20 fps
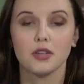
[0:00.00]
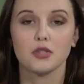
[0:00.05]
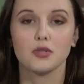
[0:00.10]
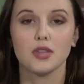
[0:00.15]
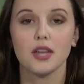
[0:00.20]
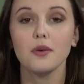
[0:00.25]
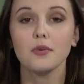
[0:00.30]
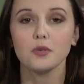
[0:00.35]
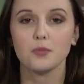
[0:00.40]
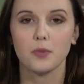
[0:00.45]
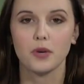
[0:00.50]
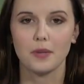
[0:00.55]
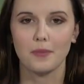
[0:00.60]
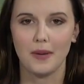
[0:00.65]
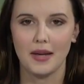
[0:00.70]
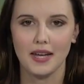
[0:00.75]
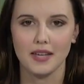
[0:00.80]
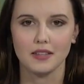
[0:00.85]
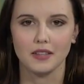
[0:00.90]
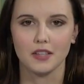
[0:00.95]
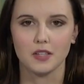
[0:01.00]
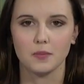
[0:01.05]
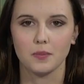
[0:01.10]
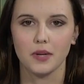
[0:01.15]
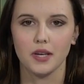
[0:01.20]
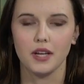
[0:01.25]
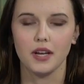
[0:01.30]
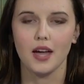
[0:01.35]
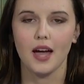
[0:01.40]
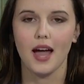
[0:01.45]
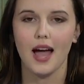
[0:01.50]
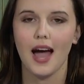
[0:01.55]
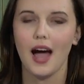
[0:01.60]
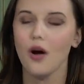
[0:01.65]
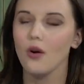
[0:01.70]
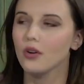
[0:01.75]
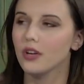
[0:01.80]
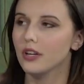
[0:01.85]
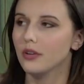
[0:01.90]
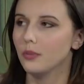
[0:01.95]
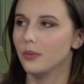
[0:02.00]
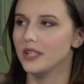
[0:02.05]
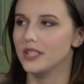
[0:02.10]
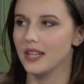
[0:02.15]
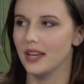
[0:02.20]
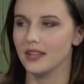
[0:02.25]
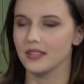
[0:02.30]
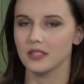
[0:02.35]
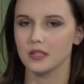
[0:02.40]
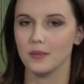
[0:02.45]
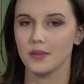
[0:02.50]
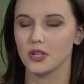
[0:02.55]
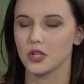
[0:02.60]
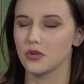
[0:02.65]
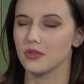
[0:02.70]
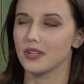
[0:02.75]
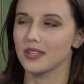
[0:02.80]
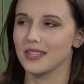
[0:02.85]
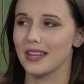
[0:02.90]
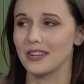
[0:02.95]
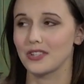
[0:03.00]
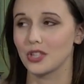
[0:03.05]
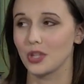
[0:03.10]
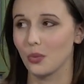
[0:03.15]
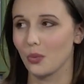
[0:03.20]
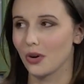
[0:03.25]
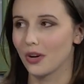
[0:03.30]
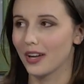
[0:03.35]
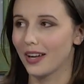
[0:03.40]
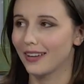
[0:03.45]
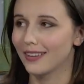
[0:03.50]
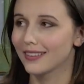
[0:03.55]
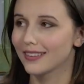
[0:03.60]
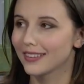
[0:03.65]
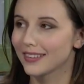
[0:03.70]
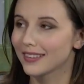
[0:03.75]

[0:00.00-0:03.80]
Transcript: So that was pretty painless, but how can we test to make sure that it's actually working?